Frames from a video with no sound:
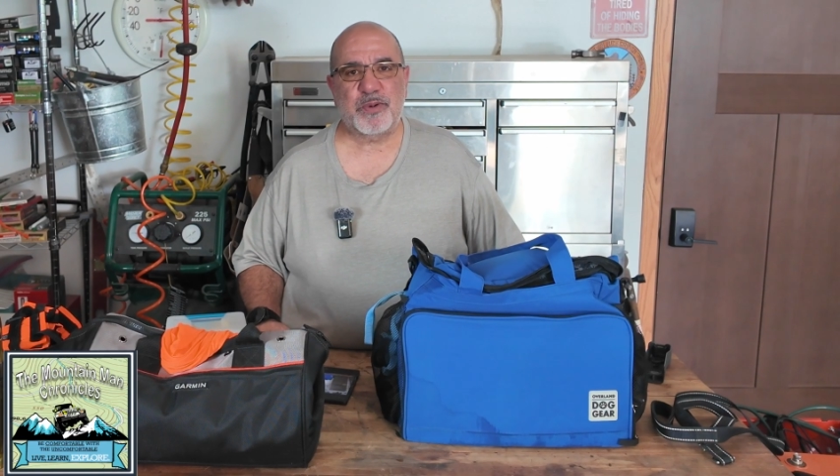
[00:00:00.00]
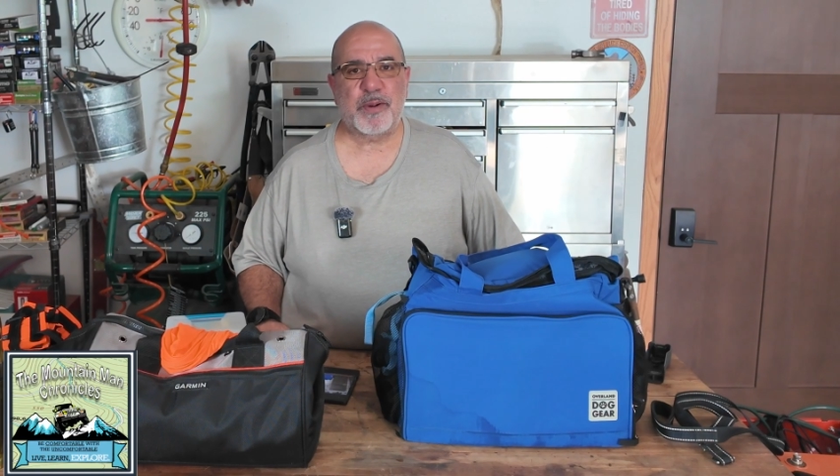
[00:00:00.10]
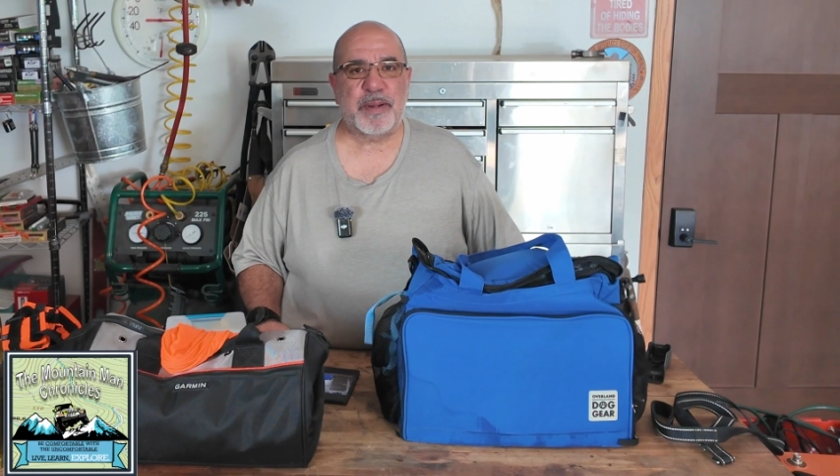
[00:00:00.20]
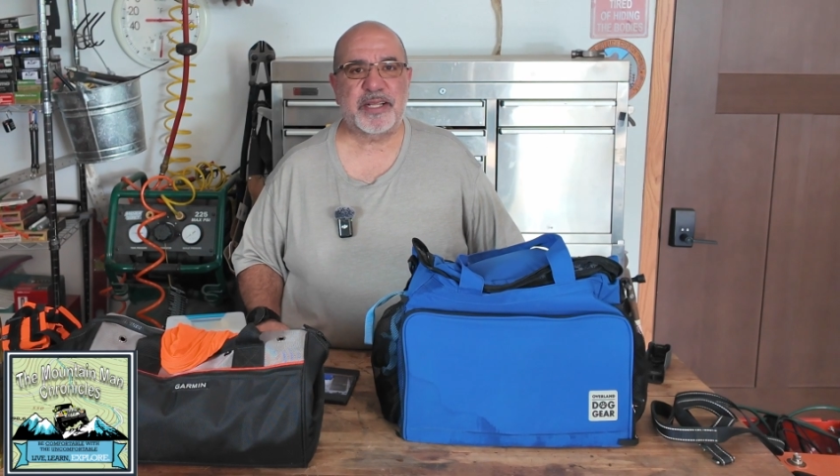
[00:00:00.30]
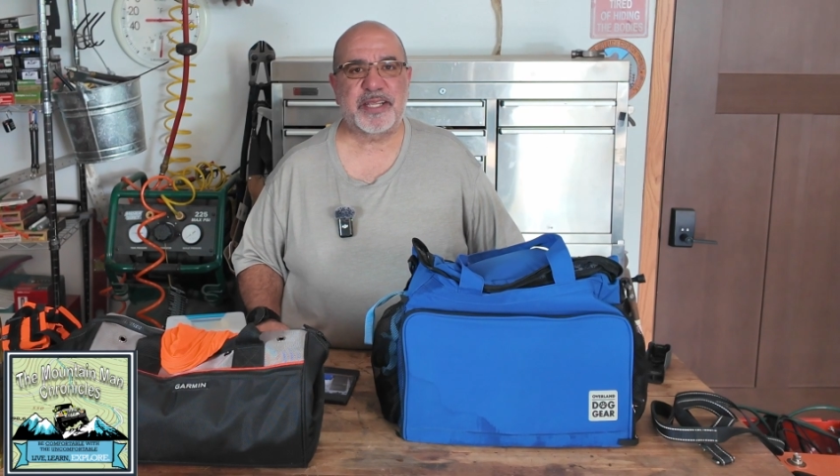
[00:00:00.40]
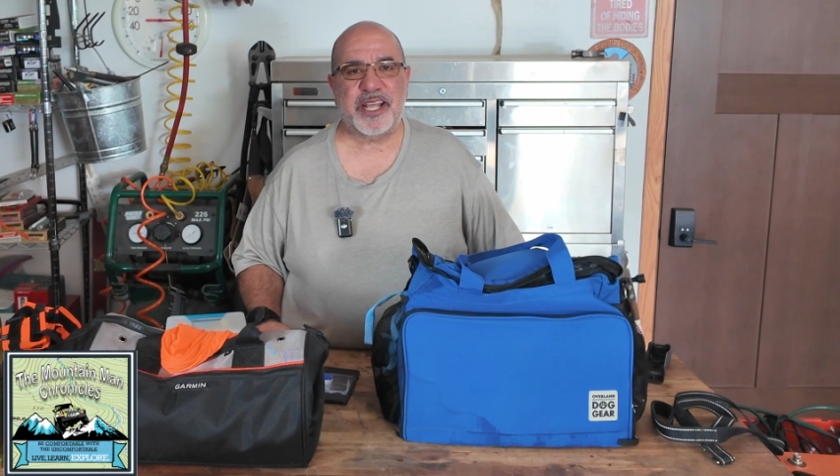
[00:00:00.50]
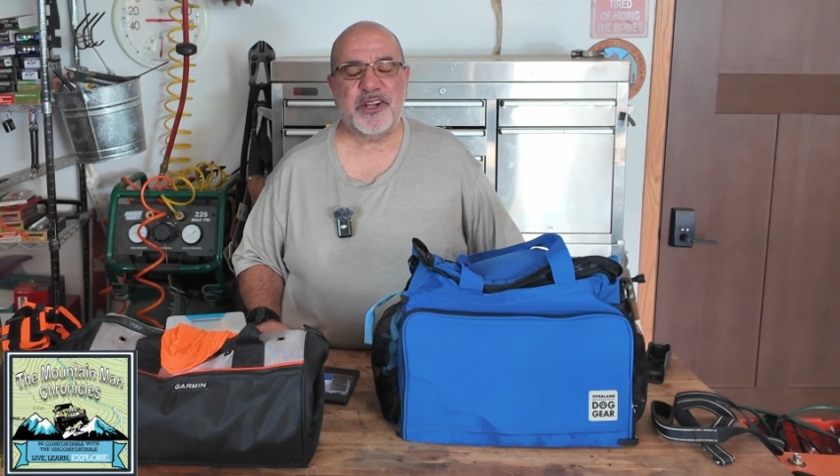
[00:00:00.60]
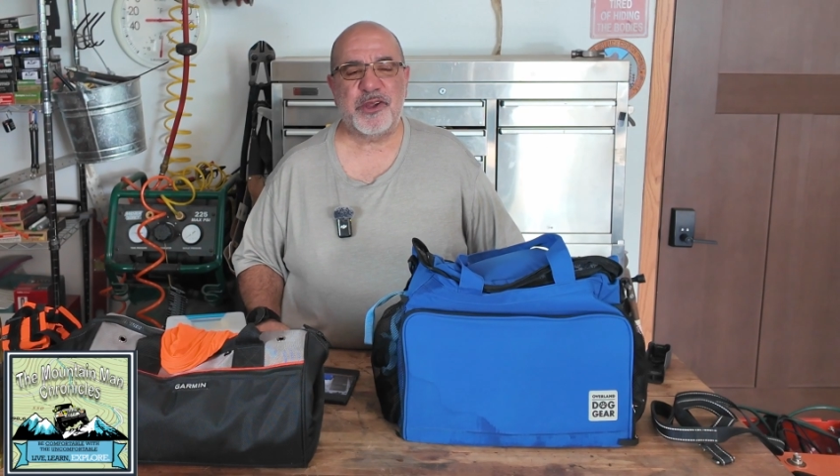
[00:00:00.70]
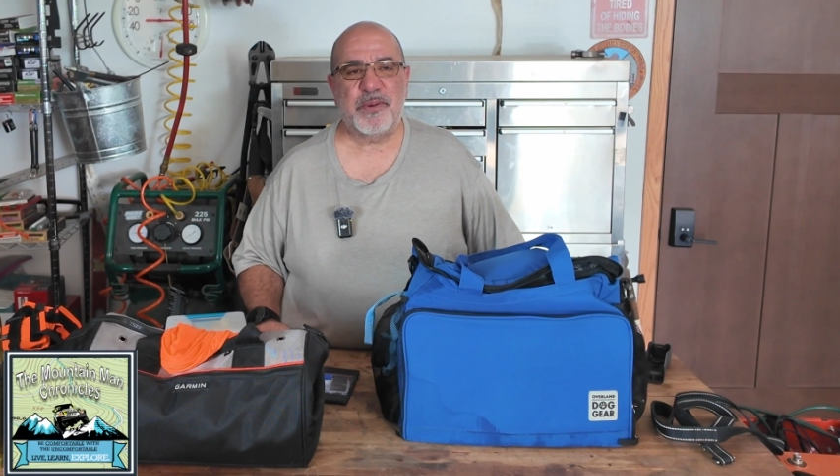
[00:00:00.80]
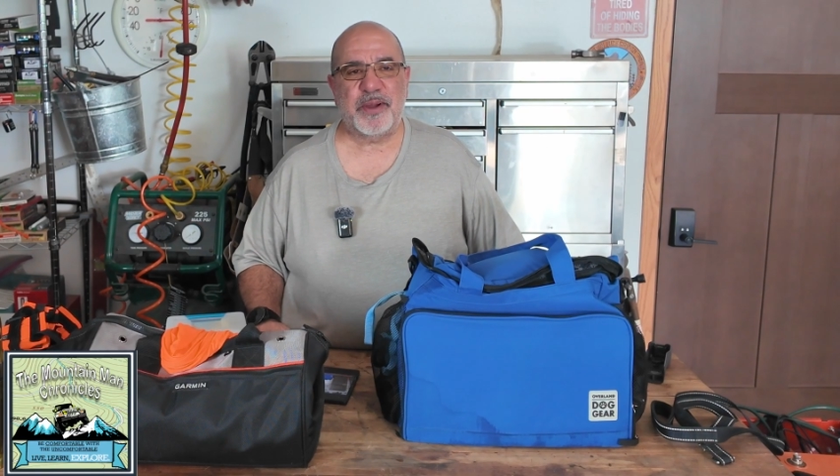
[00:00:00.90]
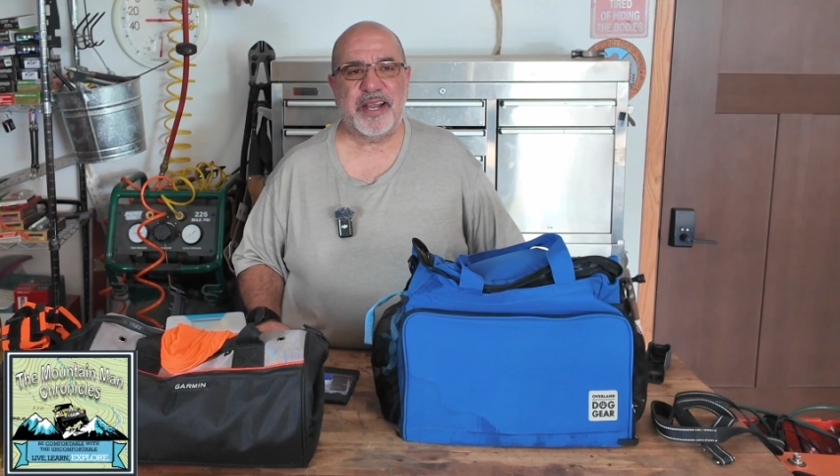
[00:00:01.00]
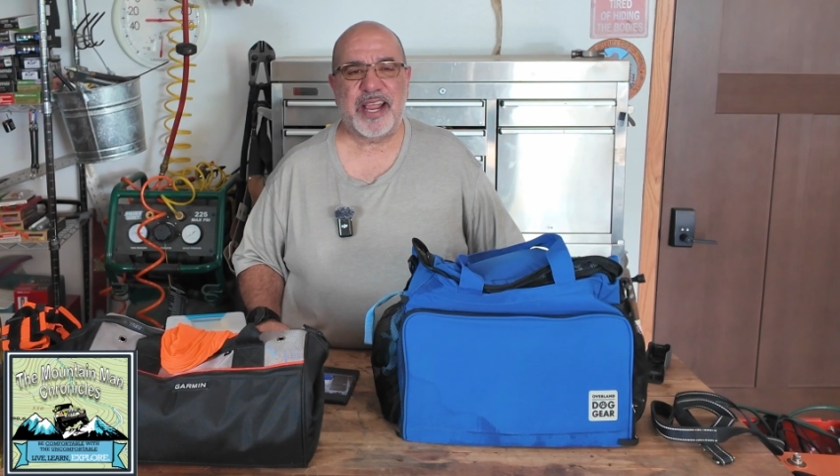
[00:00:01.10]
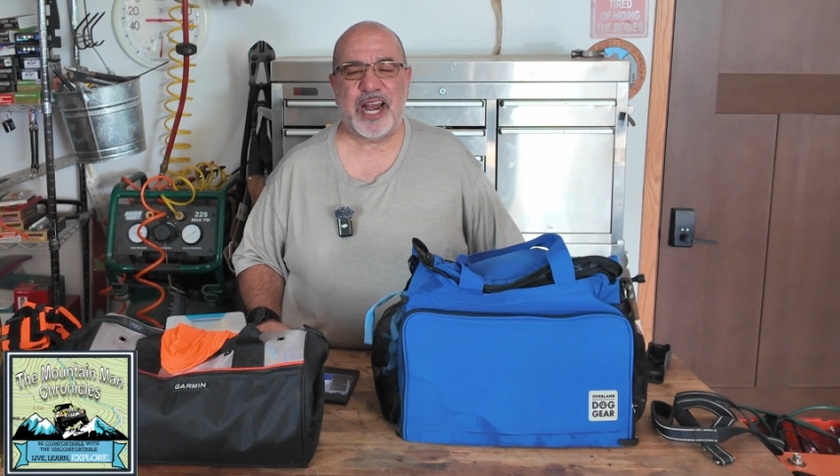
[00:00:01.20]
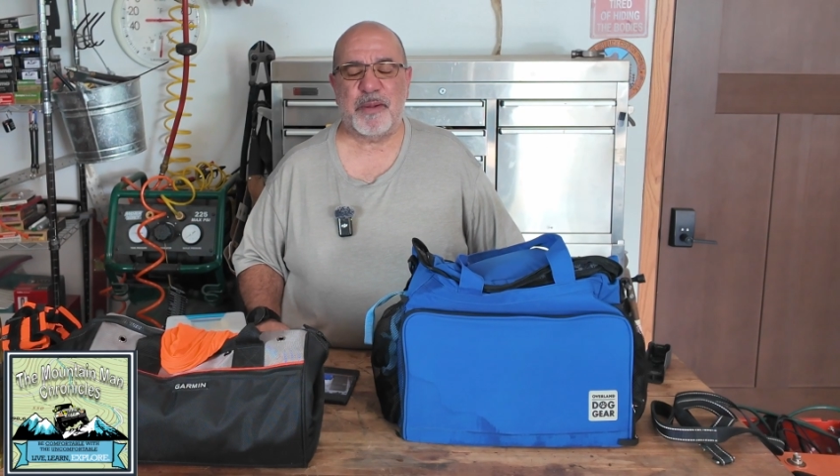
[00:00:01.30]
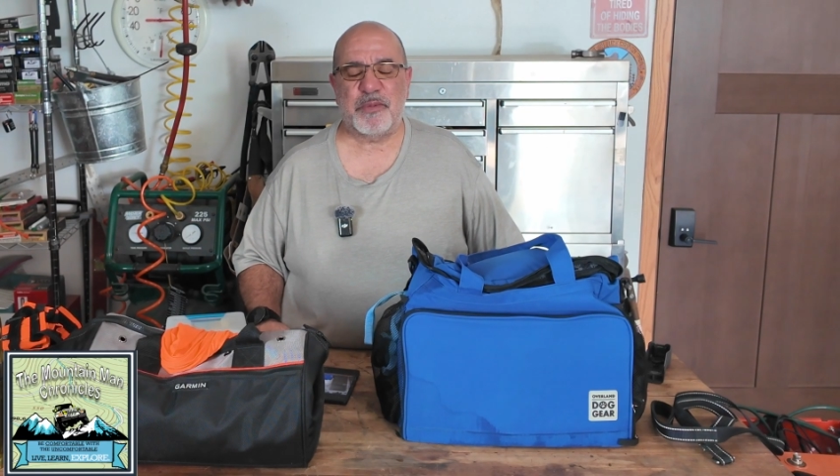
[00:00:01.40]
We're about to get a new one,
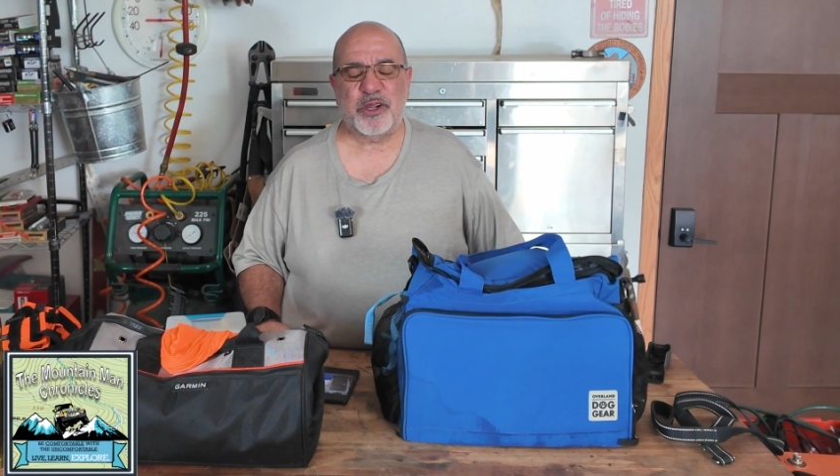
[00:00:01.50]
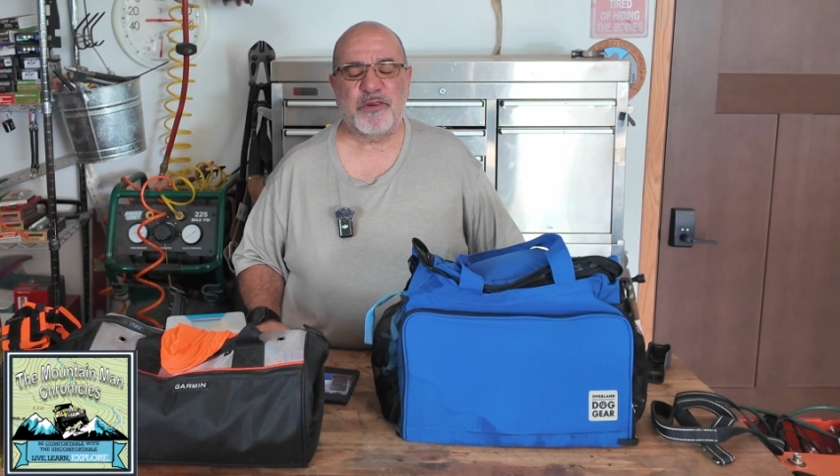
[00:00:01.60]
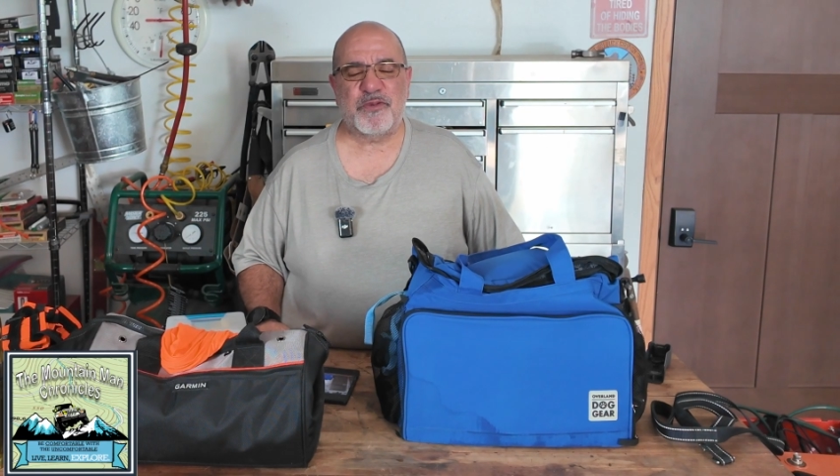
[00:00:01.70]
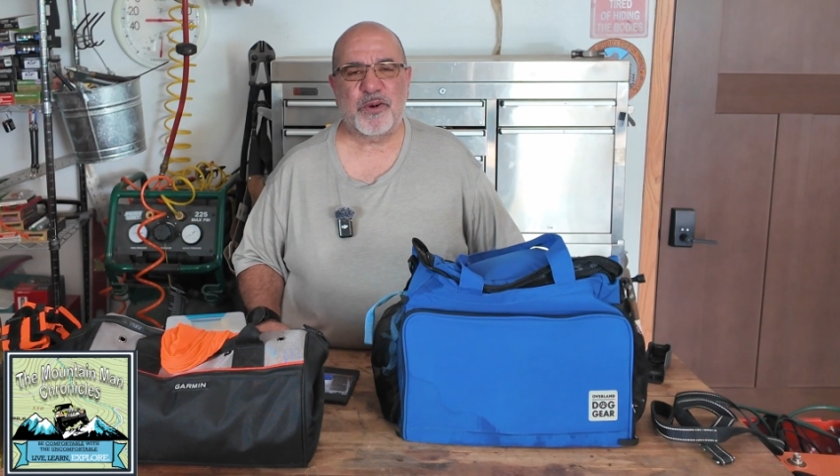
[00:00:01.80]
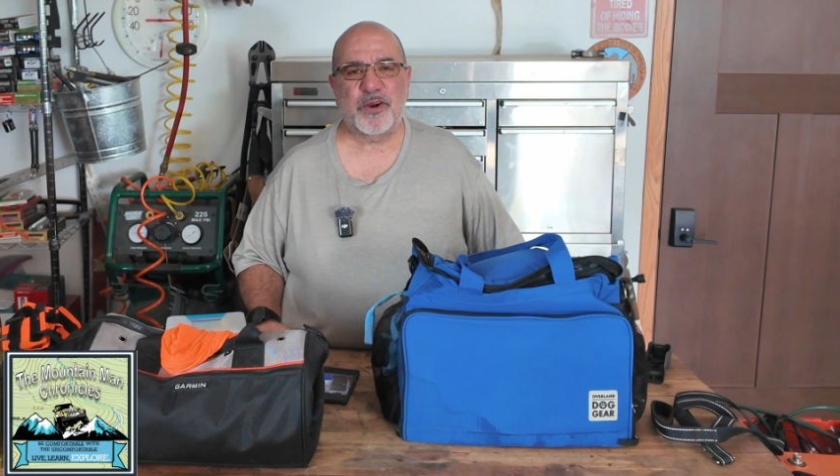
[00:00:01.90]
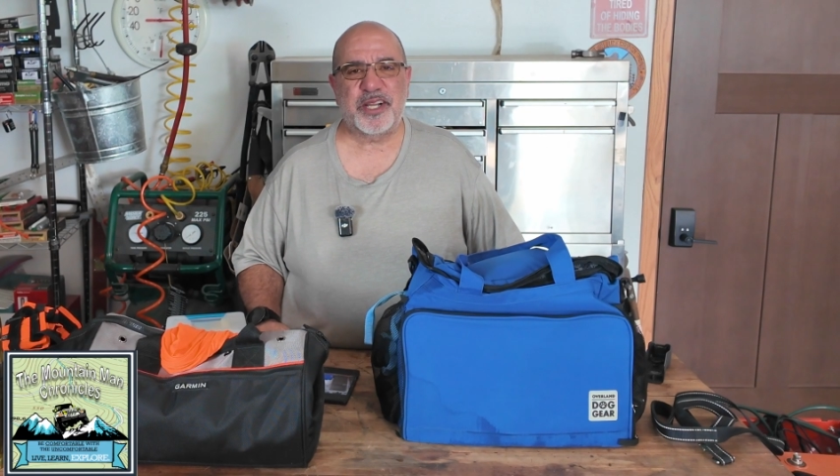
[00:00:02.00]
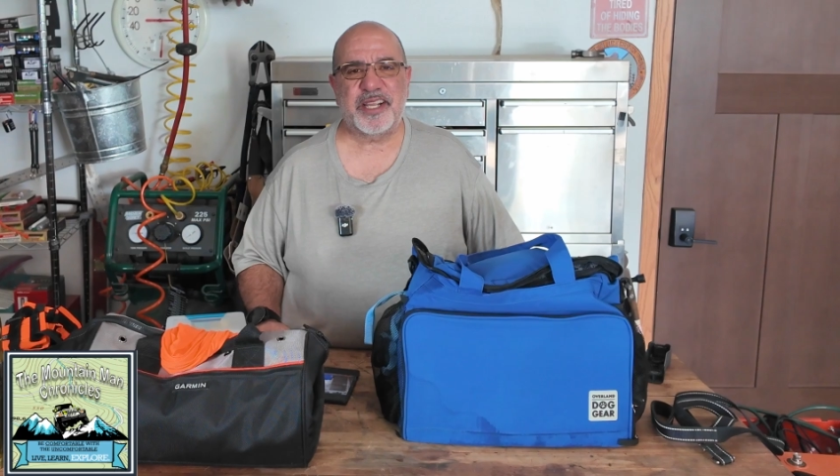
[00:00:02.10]
and I'm looking forward